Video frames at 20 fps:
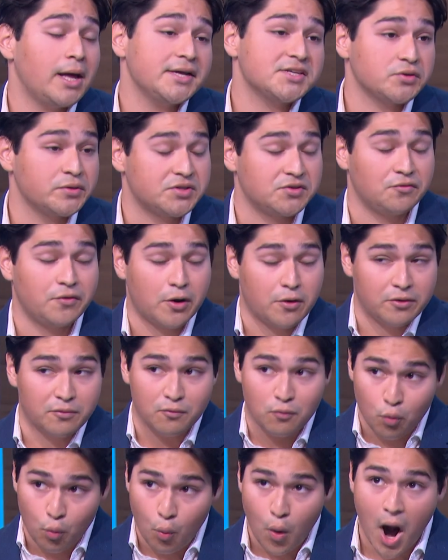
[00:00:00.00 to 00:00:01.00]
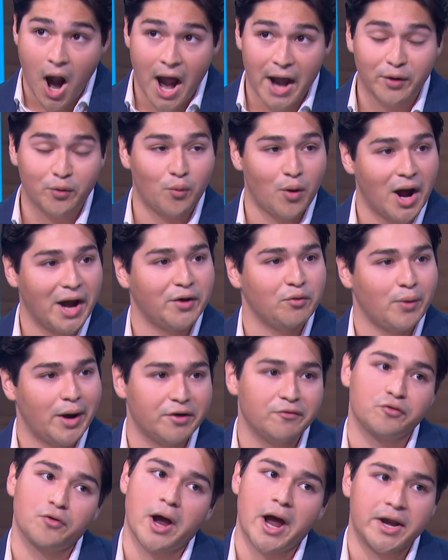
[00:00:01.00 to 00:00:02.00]
So it's a very wide
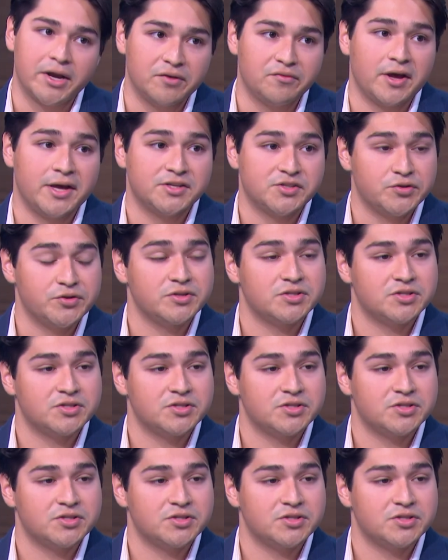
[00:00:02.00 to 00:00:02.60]
variety of answers.